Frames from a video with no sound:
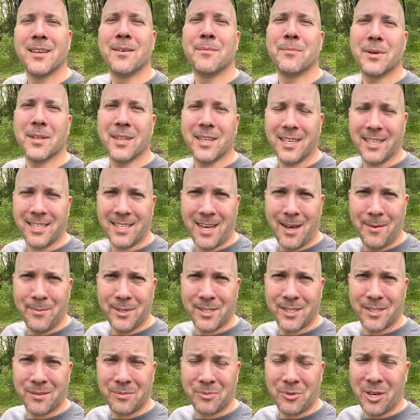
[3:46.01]
But like, comment,
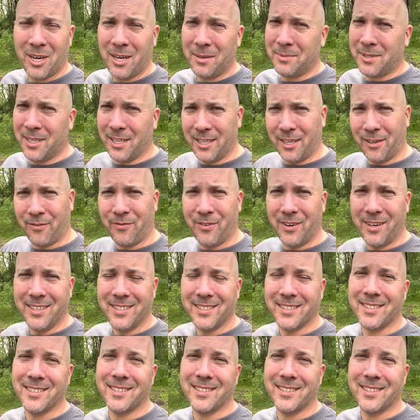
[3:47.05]
subscribe, tell your friends,